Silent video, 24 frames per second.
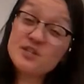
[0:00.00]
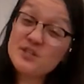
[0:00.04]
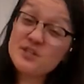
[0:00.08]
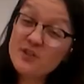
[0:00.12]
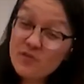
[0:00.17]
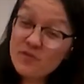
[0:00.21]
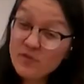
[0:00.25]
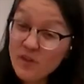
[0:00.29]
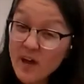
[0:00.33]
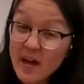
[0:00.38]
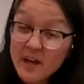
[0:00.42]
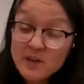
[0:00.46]
it's the
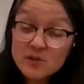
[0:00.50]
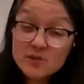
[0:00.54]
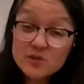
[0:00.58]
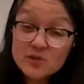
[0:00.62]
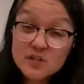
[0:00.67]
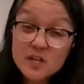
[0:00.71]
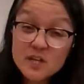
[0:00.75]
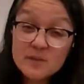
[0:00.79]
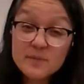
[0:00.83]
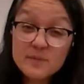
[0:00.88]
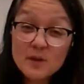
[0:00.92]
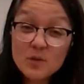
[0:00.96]
final
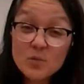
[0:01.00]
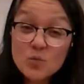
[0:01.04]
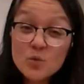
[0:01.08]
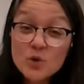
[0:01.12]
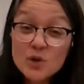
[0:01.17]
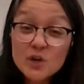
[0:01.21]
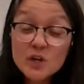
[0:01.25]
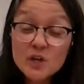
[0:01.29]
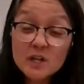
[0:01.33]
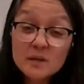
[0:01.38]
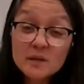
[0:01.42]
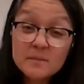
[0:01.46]
shape that
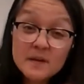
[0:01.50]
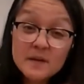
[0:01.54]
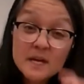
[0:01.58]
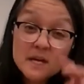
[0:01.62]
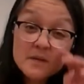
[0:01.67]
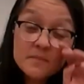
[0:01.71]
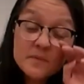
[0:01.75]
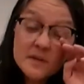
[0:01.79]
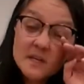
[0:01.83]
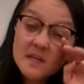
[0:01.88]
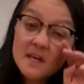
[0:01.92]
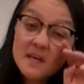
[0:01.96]
we're gonna
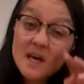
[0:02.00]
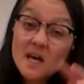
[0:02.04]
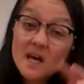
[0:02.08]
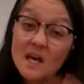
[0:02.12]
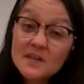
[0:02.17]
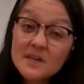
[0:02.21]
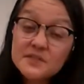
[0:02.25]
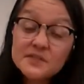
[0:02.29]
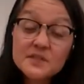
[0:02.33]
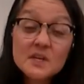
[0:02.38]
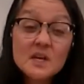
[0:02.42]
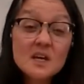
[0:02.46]
make
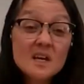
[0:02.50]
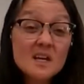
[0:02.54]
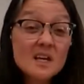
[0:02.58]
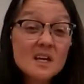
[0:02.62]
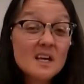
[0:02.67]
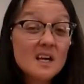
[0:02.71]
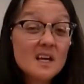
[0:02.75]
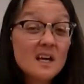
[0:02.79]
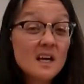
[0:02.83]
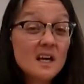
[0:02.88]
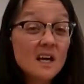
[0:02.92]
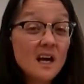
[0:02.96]
because
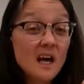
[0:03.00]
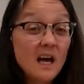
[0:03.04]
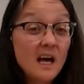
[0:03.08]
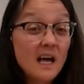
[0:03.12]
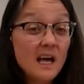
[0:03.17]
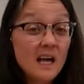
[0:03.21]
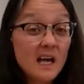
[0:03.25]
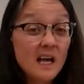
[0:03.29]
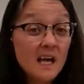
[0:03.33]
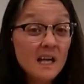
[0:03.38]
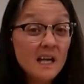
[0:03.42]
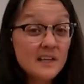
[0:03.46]

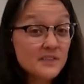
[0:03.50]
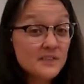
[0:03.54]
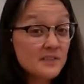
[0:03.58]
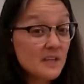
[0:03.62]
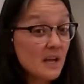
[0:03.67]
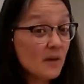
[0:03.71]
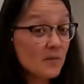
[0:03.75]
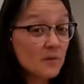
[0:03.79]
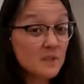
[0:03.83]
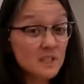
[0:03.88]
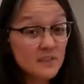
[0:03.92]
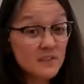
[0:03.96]
it's
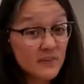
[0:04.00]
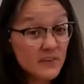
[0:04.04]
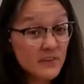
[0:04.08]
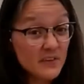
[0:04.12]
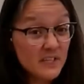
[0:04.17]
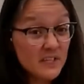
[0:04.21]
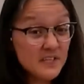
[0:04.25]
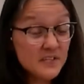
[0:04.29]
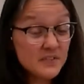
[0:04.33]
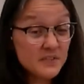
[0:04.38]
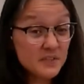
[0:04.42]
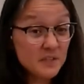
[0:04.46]
not really very
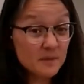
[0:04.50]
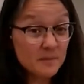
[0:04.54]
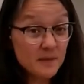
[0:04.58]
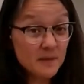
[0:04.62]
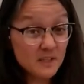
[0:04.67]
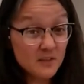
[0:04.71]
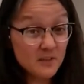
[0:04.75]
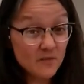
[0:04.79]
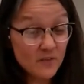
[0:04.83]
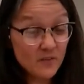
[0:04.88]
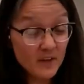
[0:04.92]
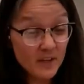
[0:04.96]
easy to
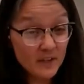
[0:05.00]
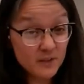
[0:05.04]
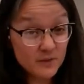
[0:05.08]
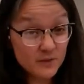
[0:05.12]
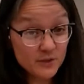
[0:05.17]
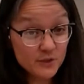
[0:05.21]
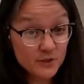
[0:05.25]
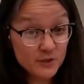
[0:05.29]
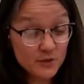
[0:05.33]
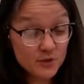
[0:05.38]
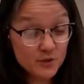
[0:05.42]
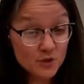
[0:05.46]
make the final
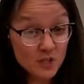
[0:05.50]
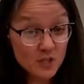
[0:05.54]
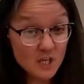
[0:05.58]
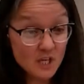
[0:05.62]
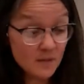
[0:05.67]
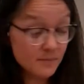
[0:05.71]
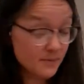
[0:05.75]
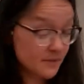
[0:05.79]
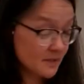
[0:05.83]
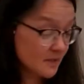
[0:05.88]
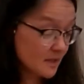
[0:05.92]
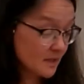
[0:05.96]
two
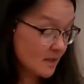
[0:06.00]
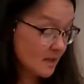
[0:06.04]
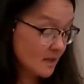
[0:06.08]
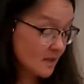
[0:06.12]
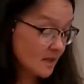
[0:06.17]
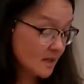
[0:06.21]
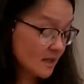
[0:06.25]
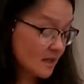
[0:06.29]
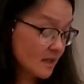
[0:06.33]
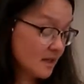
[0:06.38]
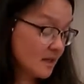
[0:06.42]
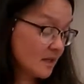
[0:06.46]
shapes.
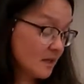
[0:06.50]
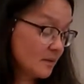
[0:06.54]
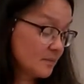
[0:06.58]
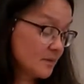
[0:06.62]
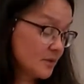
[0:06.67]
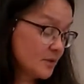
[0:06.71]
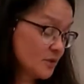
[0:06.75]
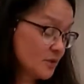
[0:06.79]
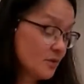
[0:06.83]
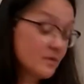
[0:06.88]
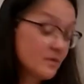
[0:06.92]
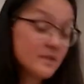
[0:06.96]

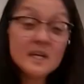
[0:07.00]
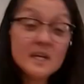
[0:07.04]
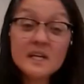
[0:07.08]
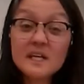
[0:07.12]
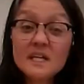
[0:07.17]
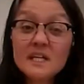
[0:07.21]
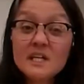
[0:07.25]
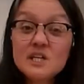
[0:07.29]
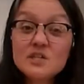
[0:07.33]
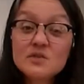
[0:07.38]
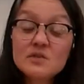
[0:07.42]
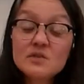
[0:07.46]
The
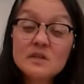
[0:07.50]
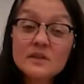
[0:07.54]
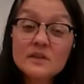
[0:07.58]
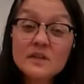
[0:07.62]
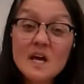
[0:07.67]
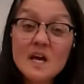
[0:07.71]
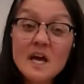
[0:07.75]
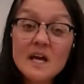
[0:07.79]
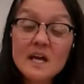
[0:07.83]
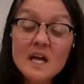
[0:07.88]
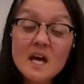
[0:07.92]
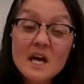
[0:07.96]
dodecahedron and
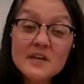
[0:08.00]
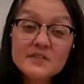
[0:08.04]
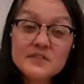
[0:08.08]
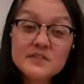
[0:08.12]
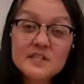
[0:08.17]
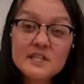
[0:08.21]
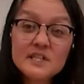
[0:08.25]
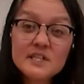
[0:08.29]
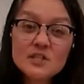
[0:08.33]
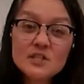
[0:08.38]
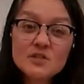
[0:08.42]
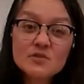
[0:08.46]
the
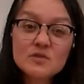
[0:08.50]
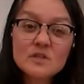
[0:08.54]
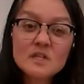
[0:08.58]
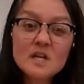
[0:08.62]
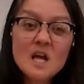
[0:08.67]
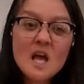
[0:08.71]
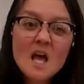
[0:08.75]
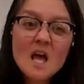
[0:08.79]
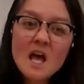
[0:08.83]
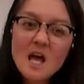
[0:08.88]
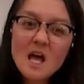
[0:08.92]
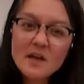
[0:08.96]
icosahedron
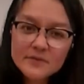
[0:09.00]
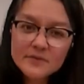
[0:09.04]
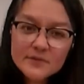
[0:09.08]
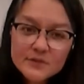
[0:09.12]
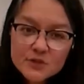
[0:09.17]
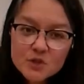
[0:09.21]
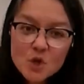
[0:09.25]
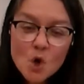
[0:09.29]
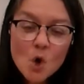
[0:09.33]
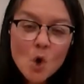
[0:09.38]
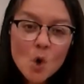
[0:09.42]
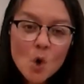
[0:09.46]
have
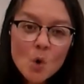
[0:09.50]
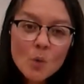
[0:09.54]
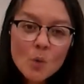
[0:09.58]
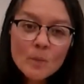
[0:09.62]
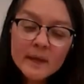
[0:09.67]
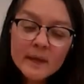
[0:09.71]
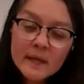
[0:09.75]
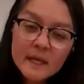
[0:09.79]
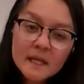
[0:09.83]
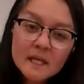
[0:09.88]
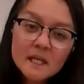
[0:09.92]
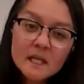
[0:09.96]
so
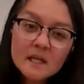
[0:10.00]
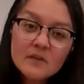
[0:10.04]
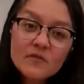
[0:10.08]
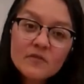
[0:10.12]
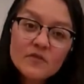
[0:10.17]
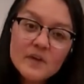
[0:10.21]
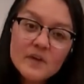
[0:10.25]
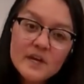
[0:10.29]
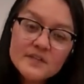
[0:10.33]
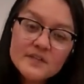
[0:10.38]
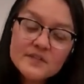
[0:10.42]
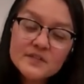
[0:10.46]
many
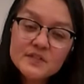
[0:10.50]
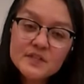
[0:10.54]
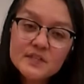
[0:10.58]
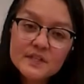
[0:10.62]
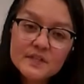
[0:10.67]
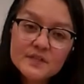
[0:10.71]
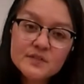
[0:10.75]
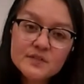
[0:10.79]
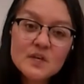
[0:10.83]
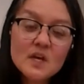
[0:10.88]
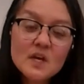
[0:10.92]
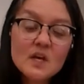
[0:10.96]

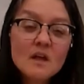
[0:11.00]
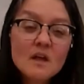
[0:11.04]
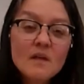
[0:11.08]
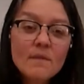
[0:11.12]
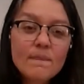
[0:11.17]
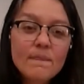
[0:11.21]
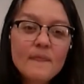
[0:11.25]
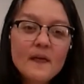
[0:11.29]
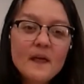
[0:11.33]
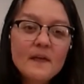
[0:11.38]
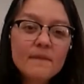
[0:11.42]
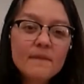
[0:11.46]
faces
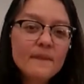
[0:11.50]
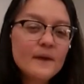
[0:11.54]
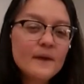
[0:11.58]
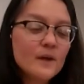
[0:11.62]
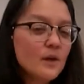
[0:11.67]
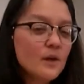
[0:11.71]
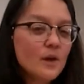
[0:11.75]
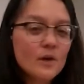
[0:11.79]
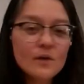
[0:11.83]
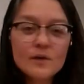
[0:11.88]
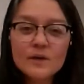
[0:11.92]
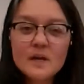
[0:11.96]
that
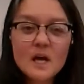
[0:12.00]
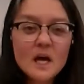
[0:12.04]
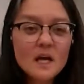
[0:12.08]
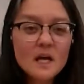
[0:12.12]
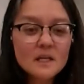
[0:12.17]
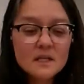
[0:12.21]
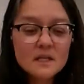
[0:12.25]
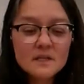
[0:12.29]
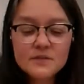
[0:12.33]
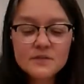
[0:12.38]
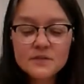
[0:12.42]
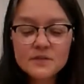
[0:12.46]
they are not
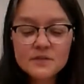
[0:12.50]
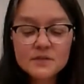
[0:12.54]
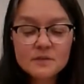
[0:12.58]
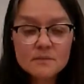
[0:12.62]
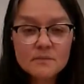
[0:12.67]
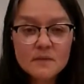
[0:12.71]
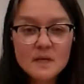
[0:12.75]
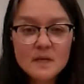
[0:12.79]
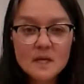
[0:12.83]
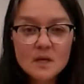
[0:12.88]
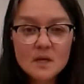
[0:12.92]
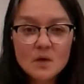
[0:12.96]
easy to
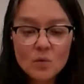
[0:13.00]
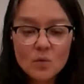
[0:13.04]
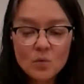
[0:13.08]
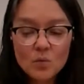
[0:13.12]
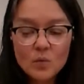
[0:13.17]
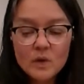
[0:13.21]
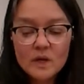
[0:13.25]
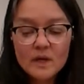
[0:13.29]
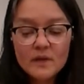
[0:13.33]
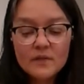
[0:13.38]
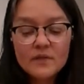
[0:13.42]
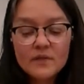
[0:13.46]
make
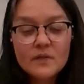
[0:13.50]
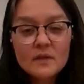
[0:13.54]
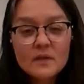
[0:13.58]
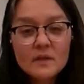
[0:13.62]
with